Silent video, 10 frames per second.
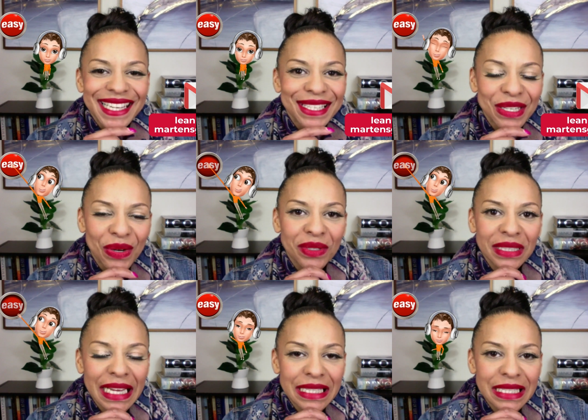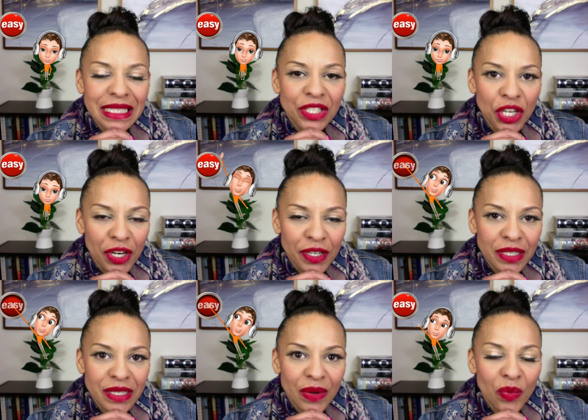So let's
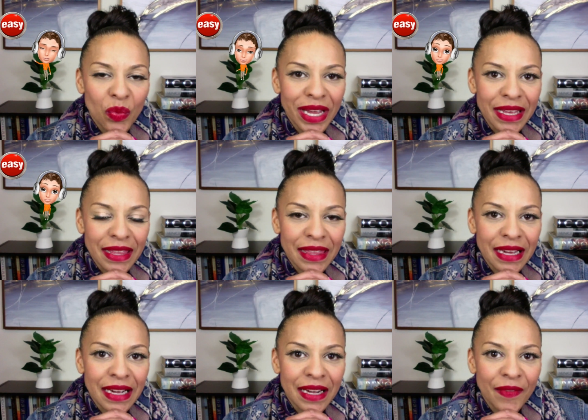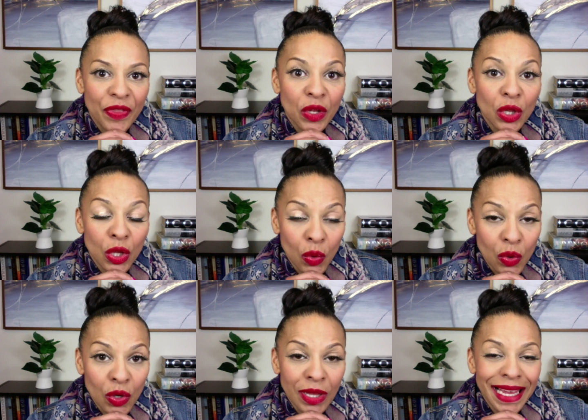start with the
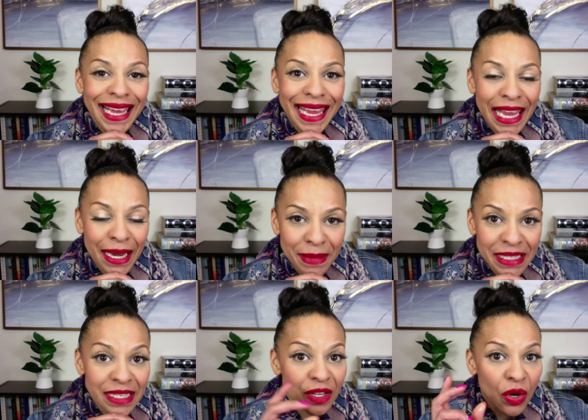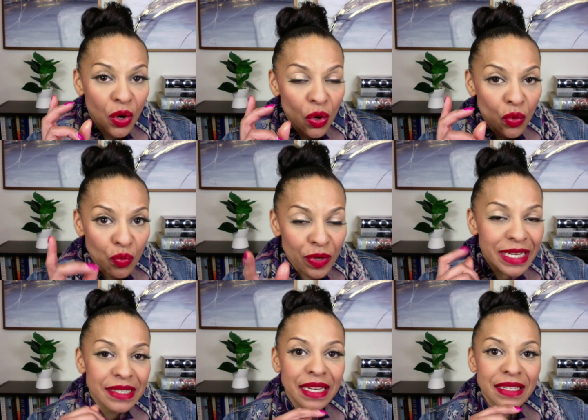local Edmonton
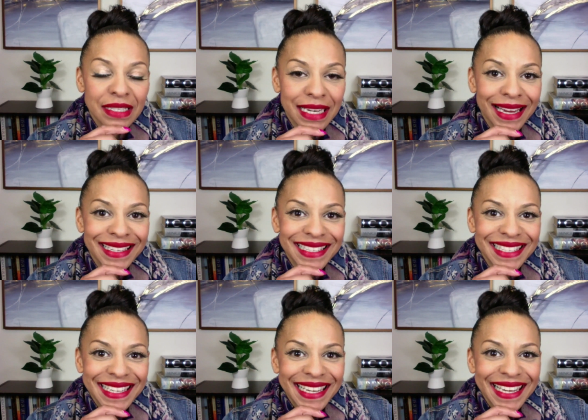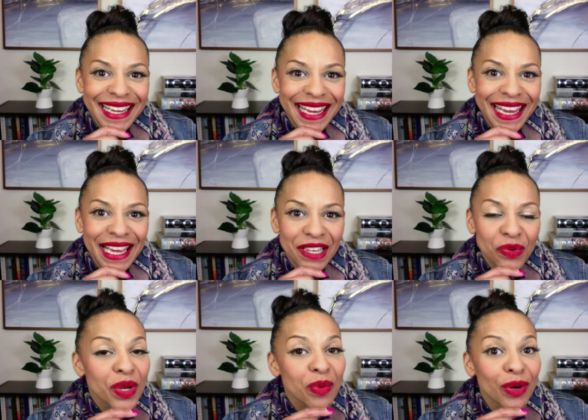resale stats and
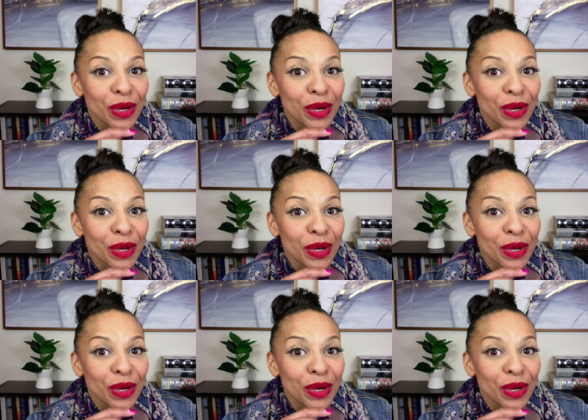we will